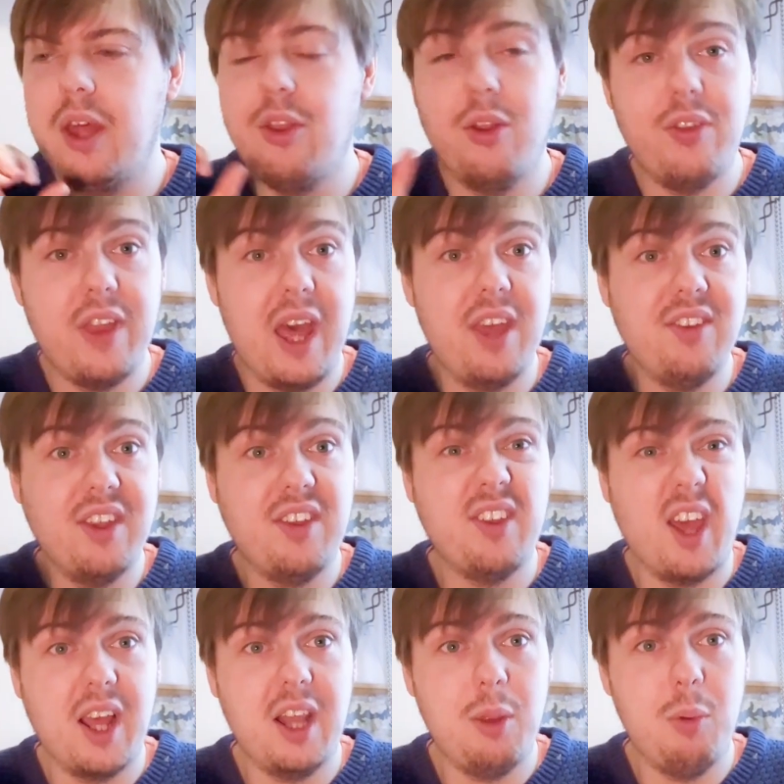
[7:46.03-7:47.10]
I thought, that is
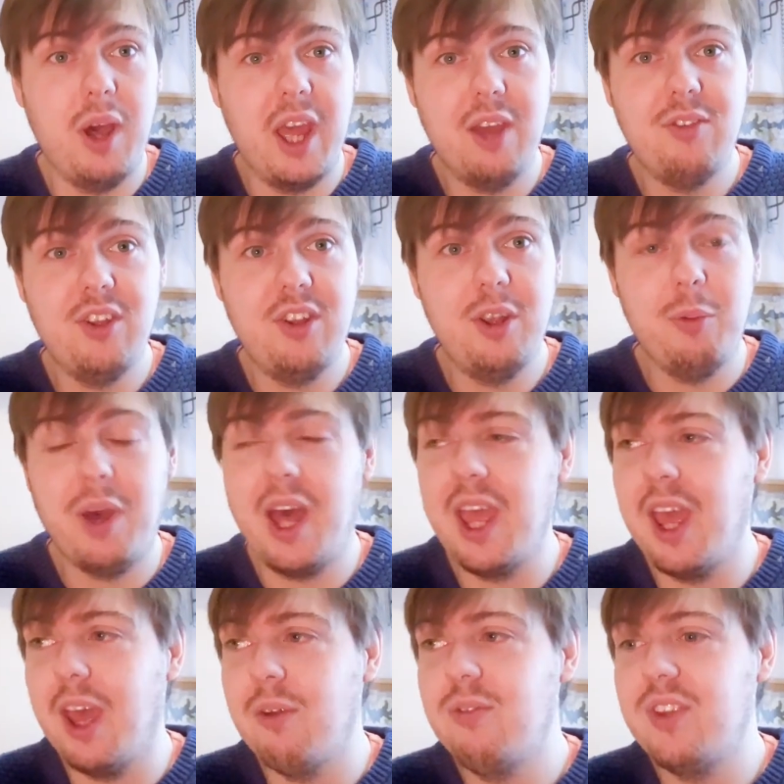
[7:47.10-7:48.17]
exactly what I have to do.
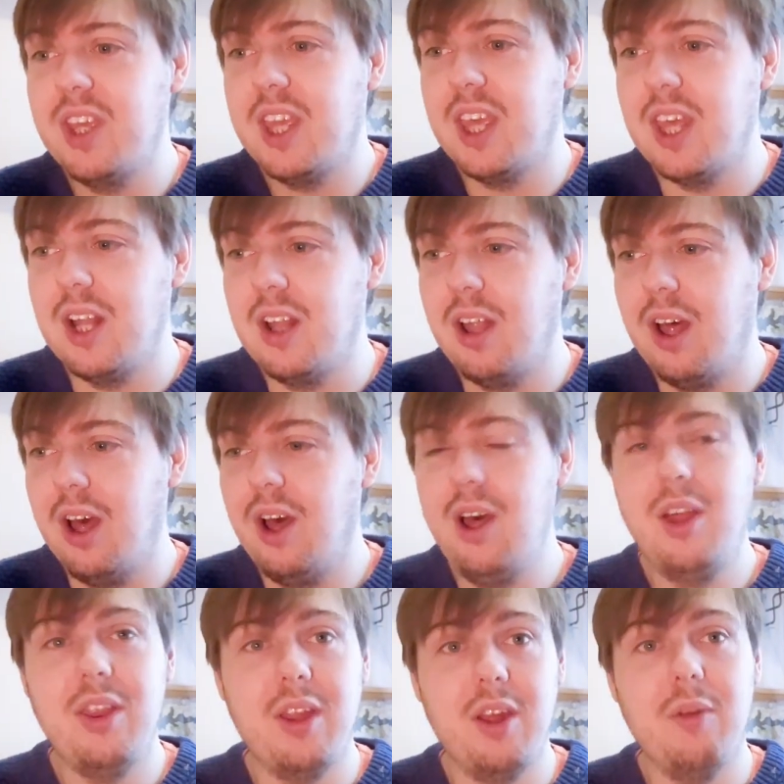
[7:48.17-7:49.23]
I have to kill
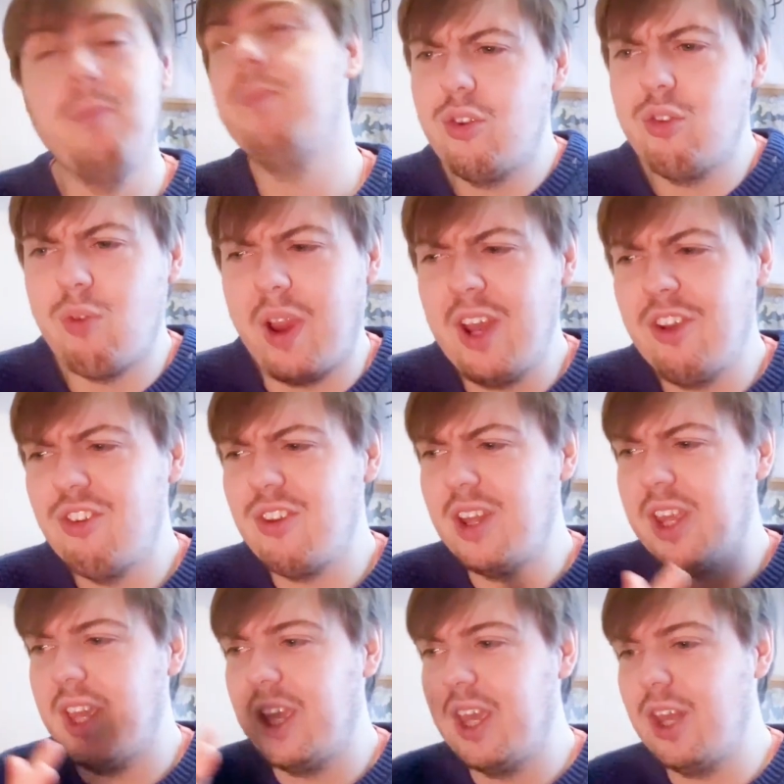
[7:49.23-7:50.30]
Arthur.
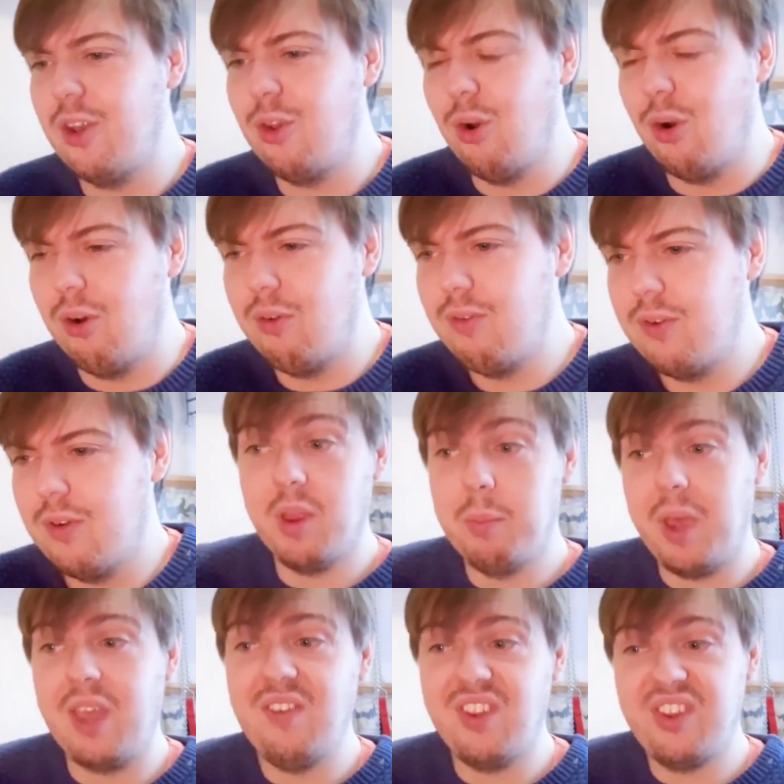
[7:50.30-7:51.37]
Strangely enough,
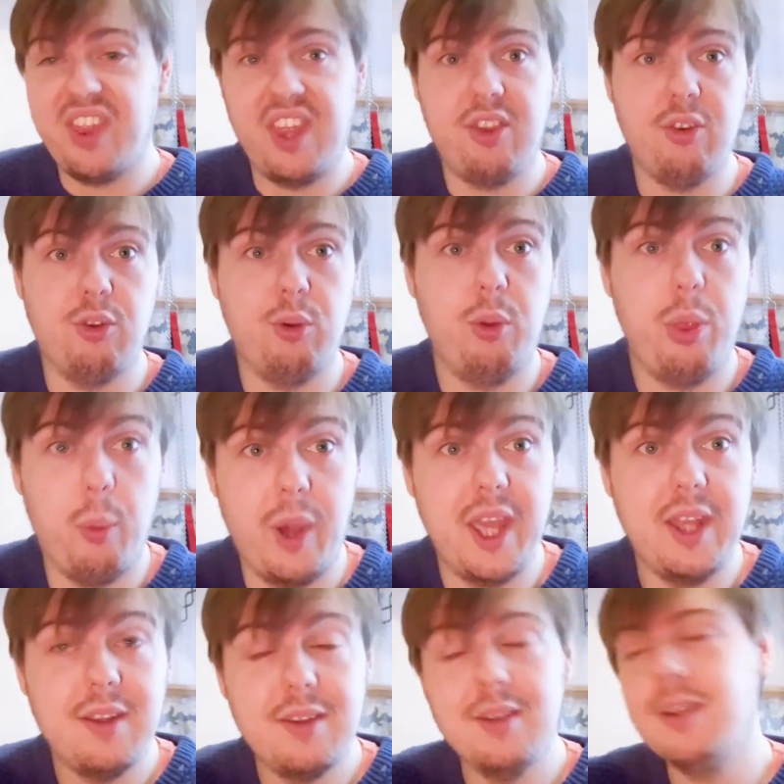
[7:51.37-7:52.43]
Mavis
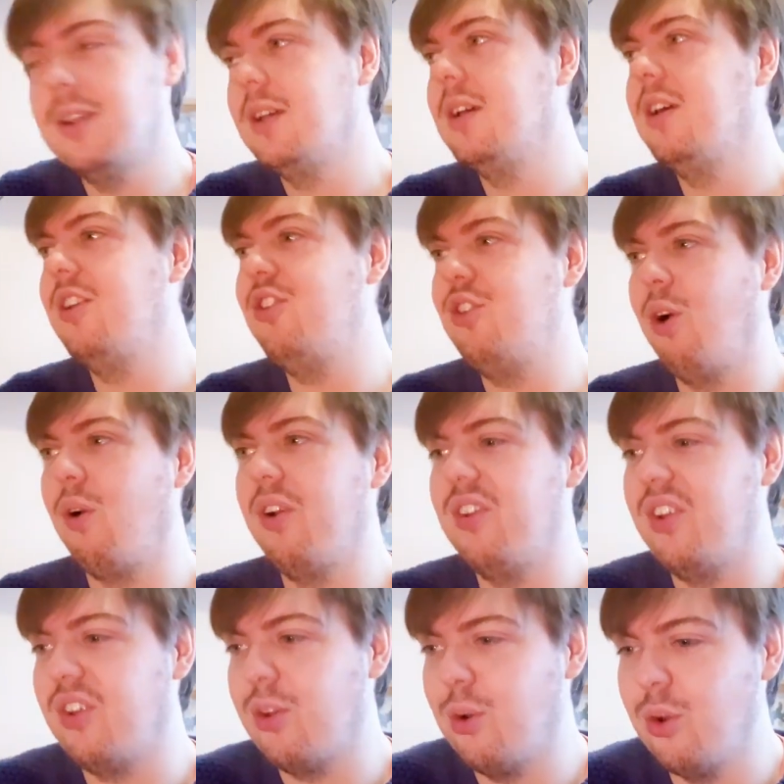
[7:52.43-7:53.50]
Thistlethwaite,
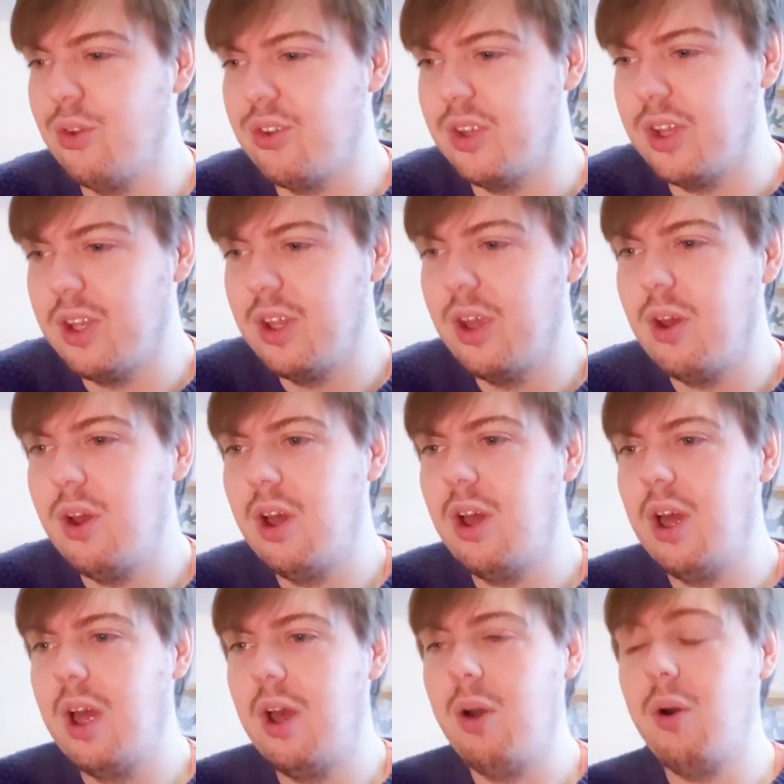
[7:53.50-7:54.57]
Doris's cousin,
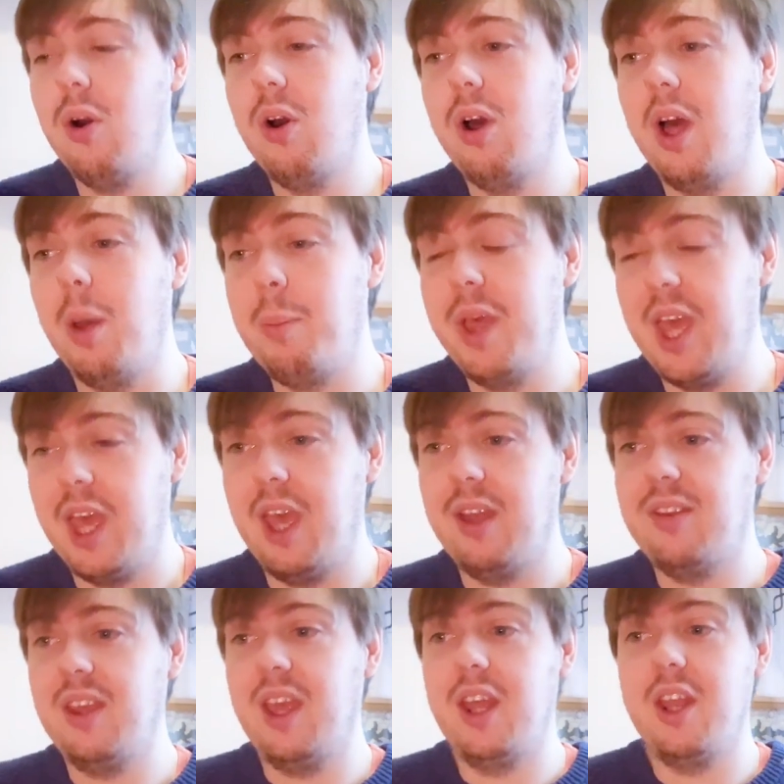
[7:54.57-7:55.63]

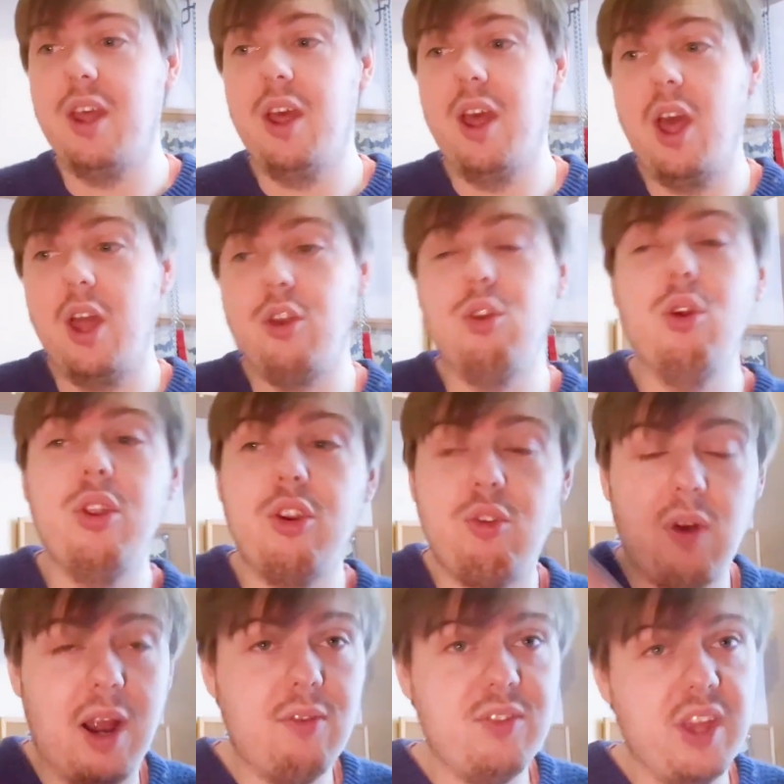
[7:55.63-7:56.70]
appeared in another
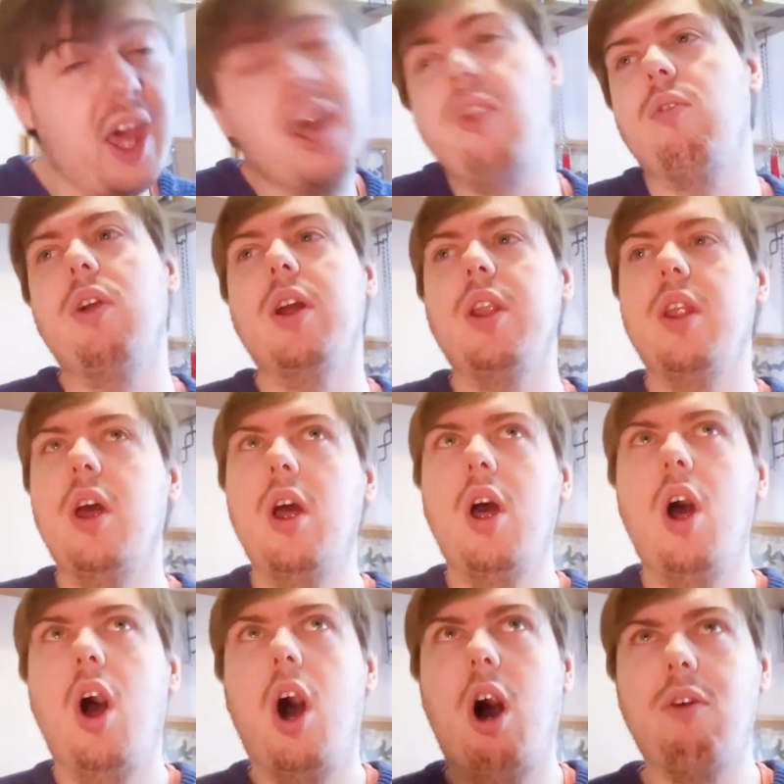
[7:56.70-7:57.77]
draft I'd written
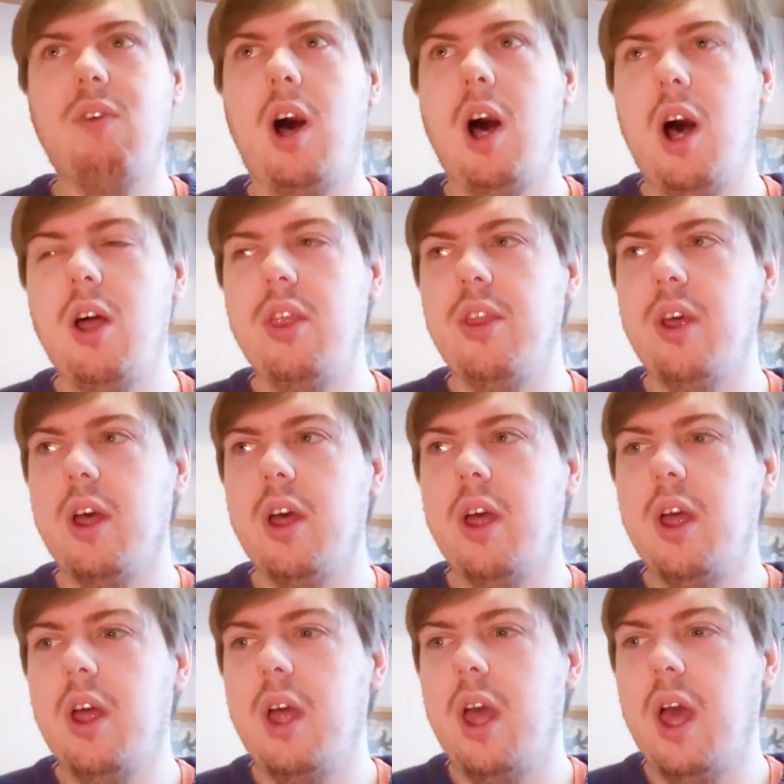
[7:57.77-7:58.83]
of Arthur,
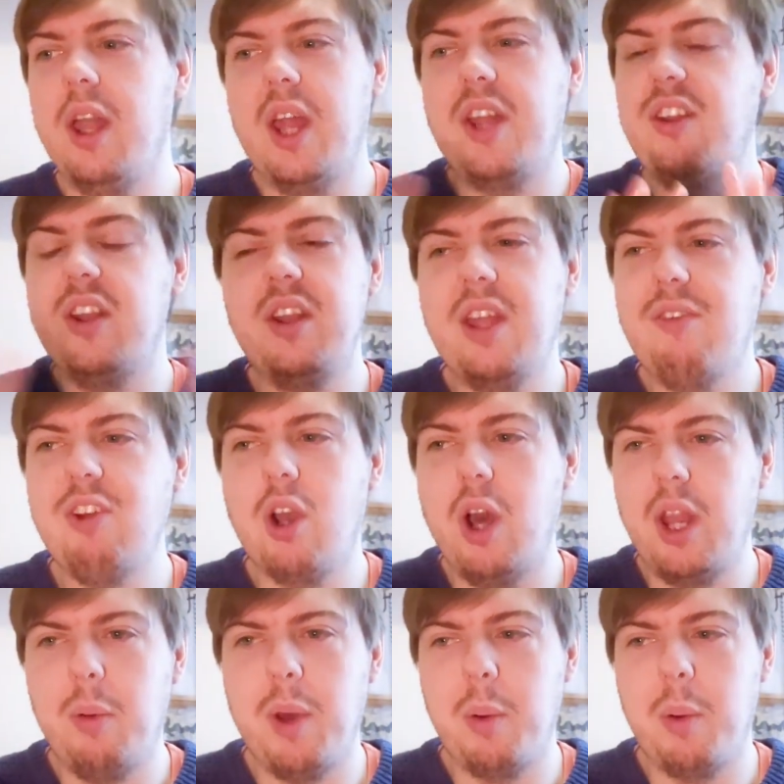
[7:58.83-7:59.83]
and I never got